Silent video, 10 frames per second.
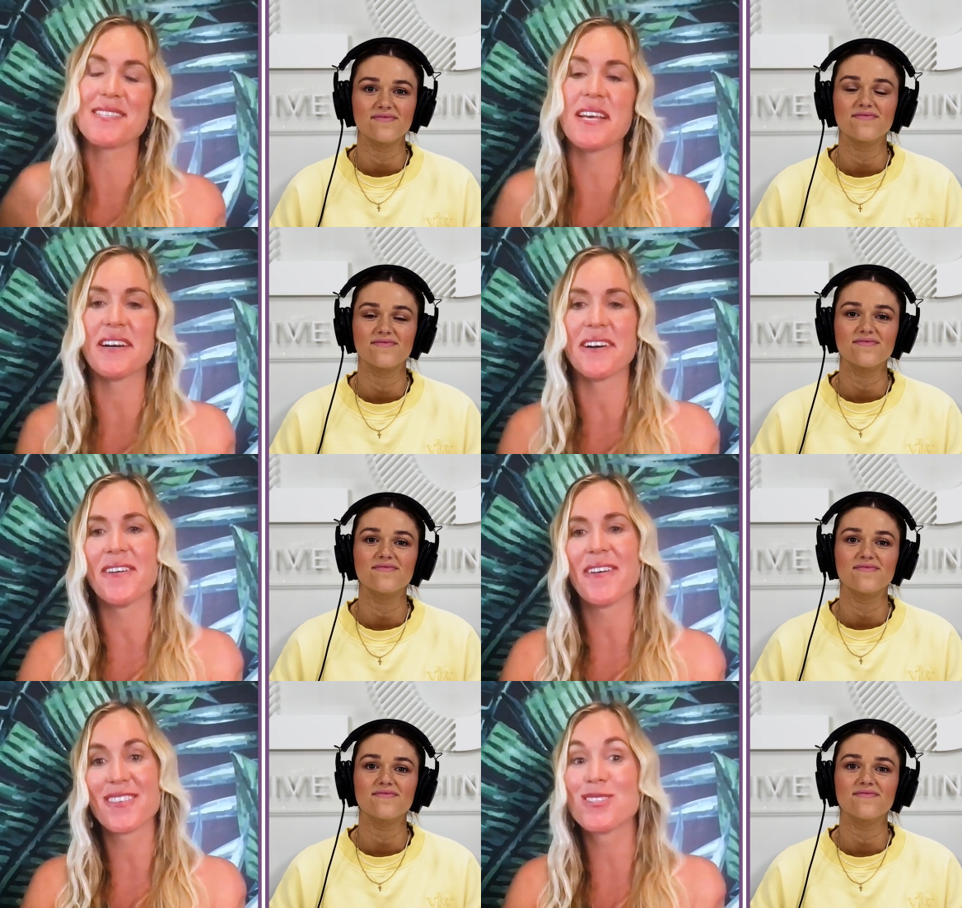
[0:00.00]

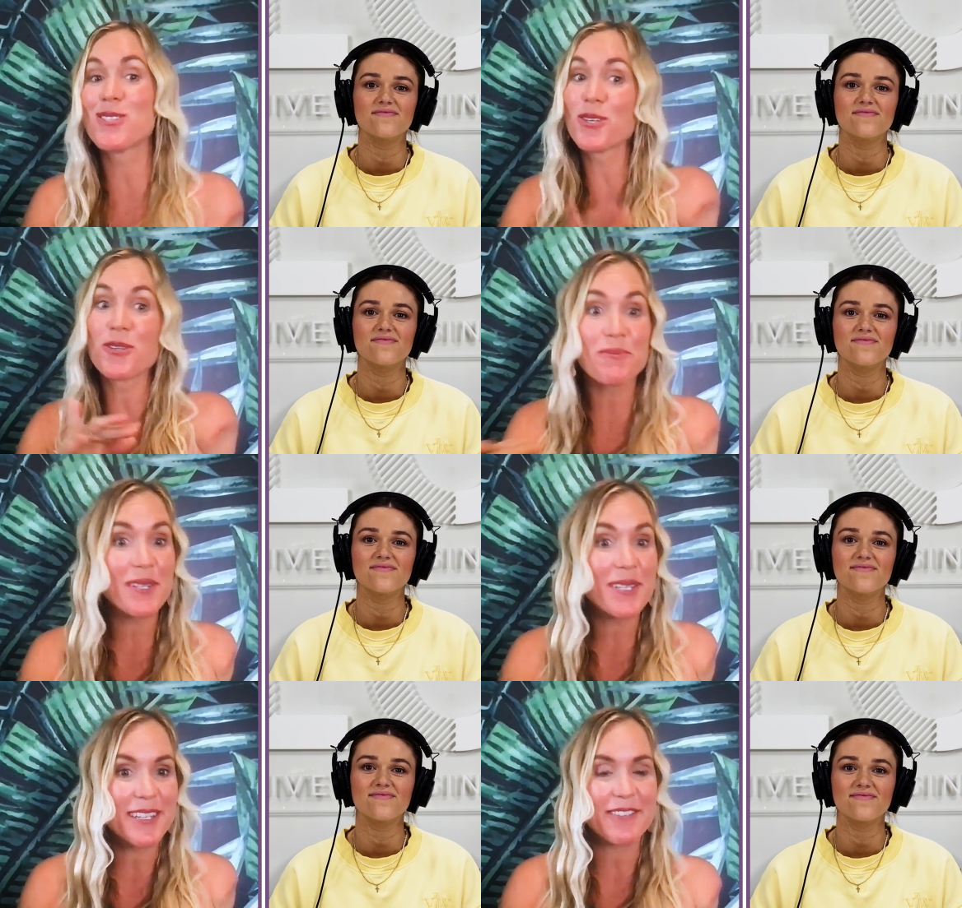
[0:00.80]
Speaker 1: so super
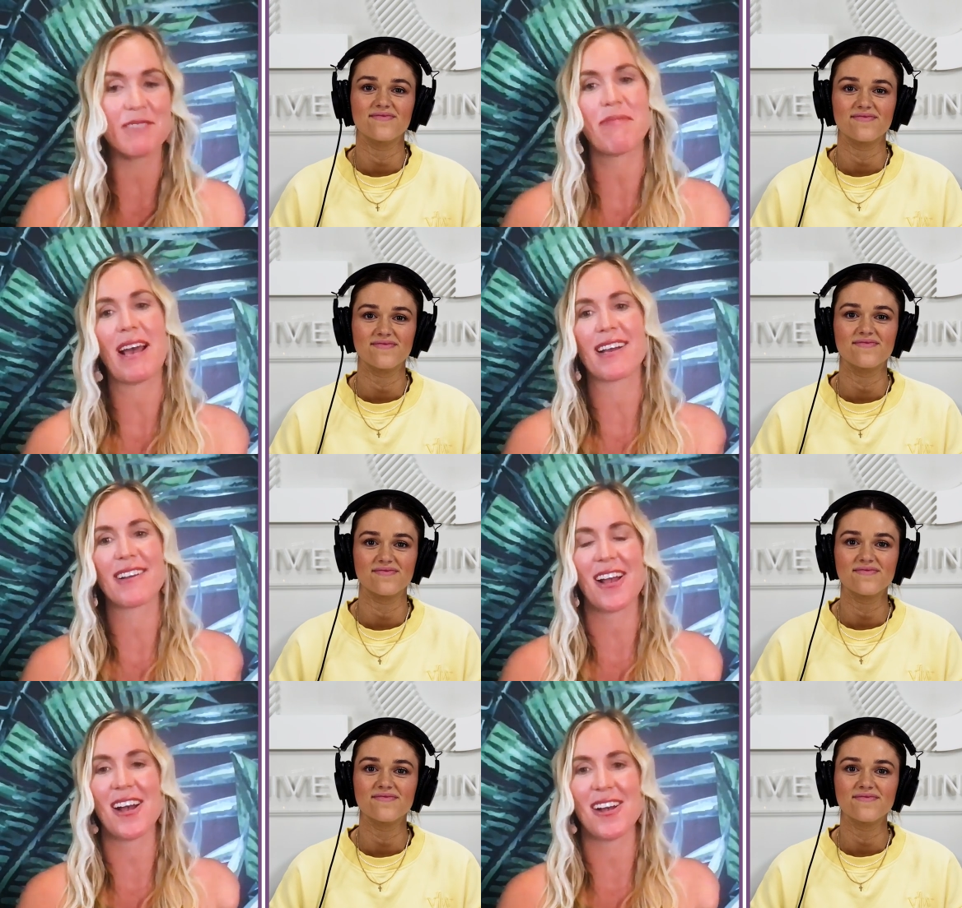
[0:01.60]
different
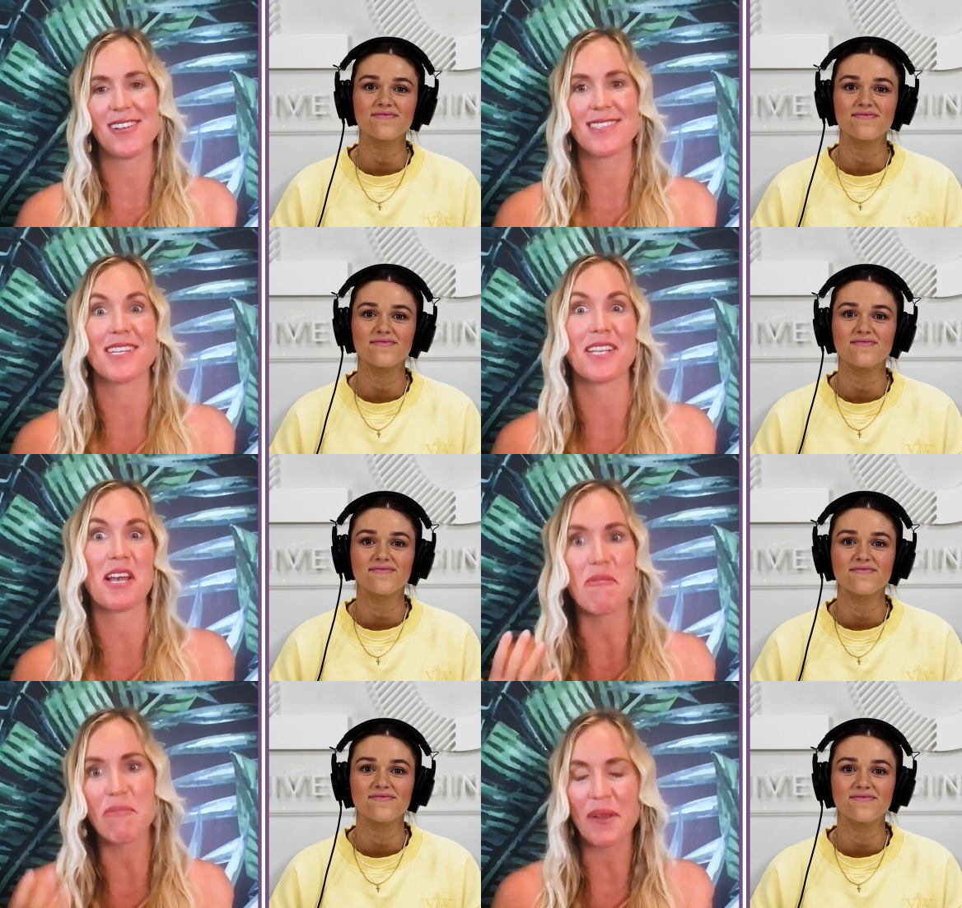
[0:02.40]
backgrounds and
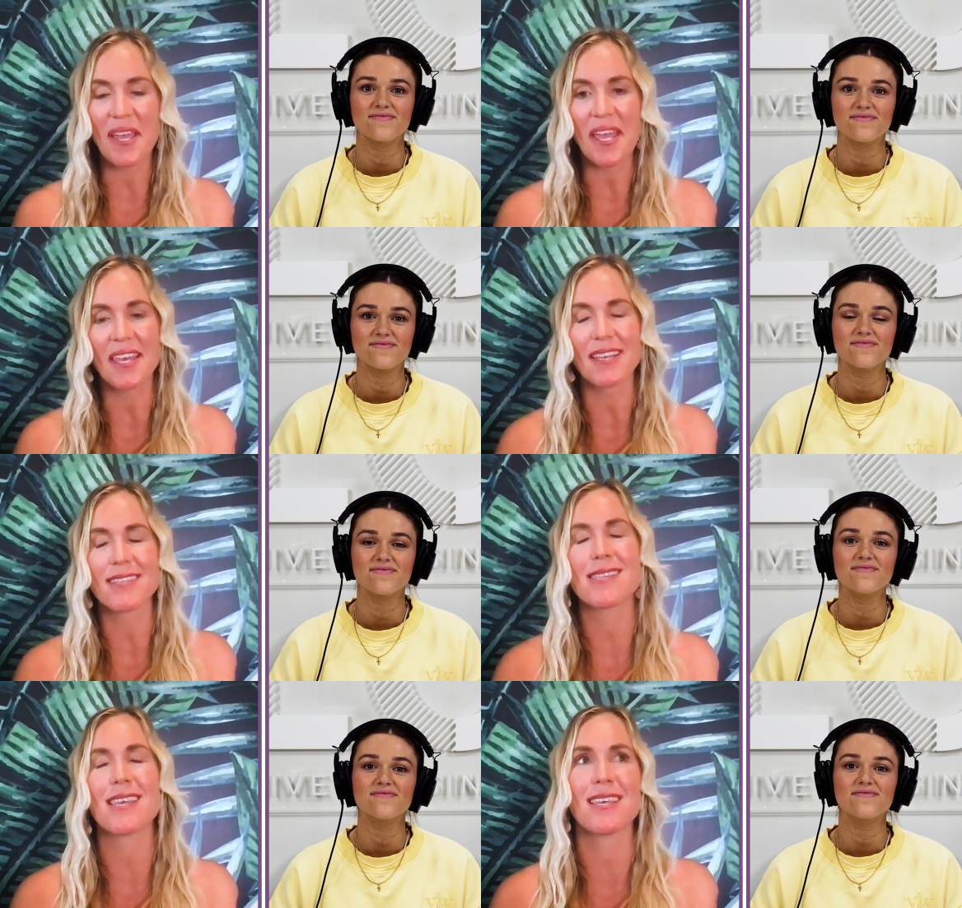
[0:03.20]
upbringings.
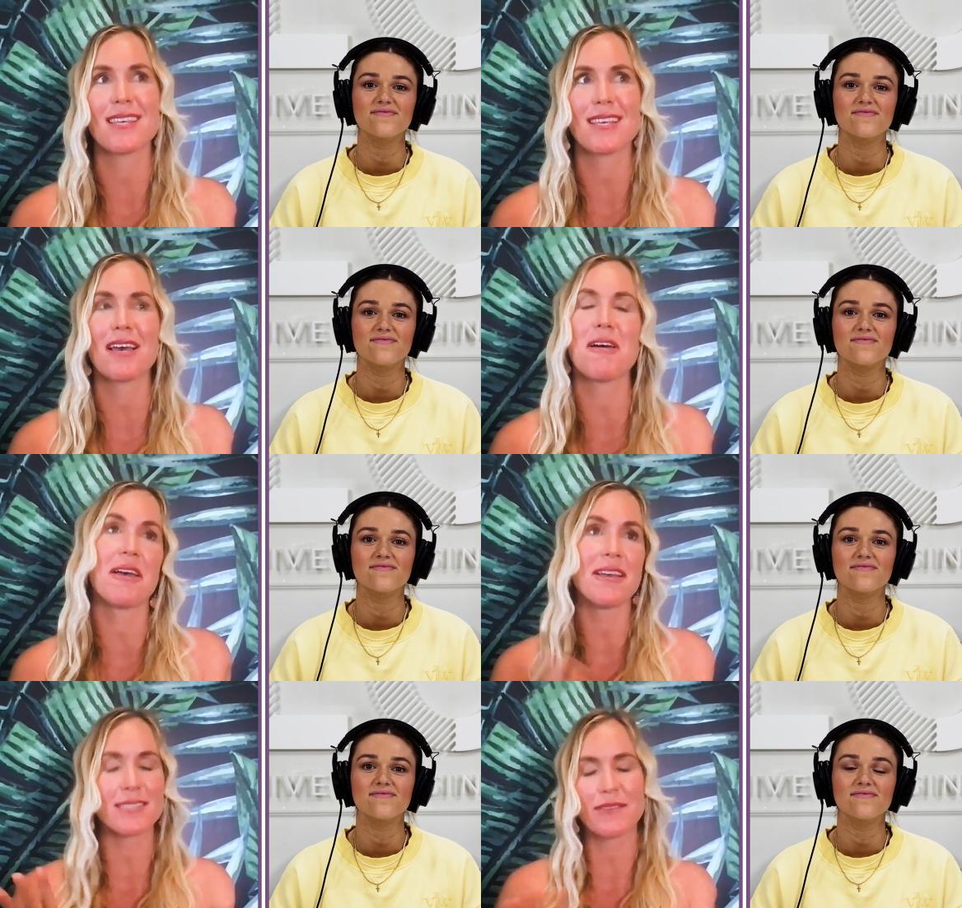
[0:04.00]
He, uh,
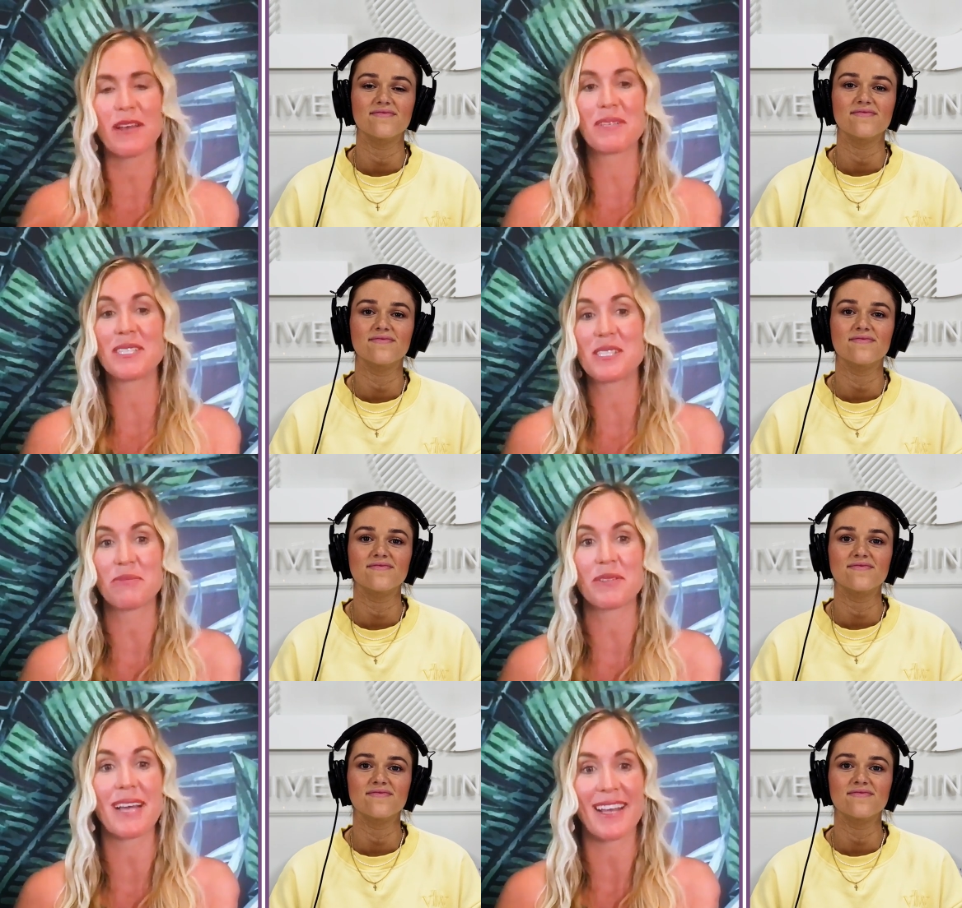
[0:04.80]
his family's
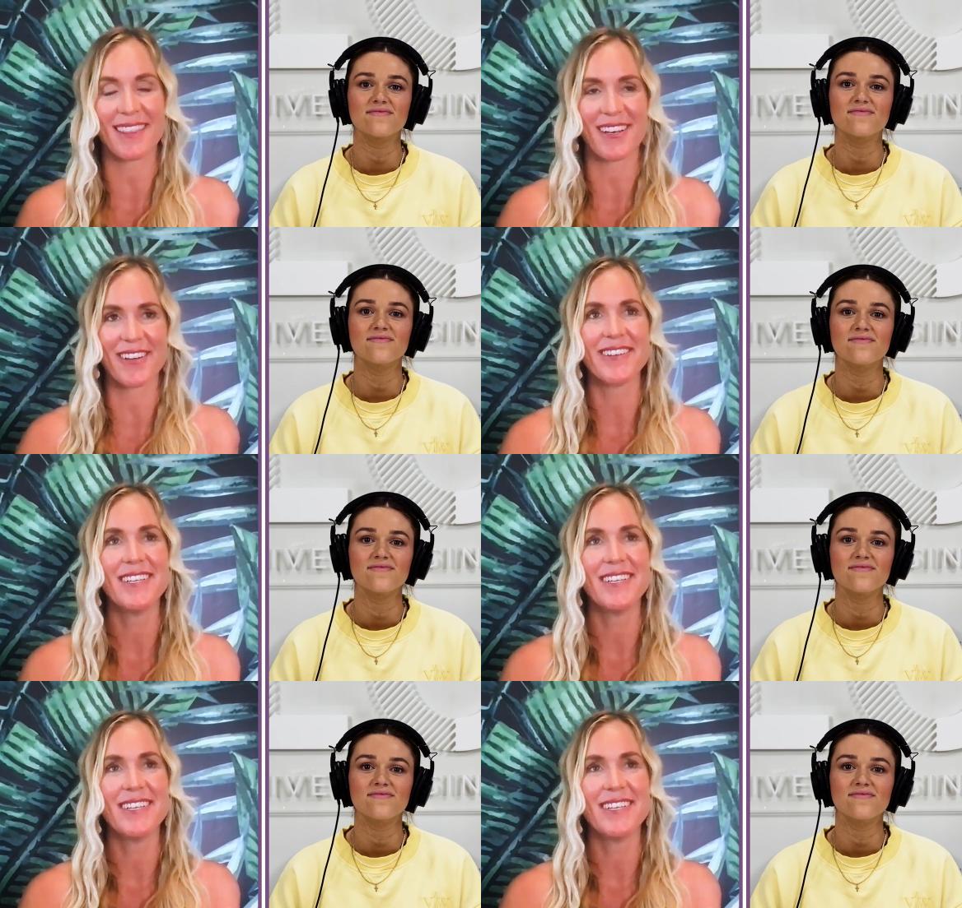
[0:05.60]
super bad though,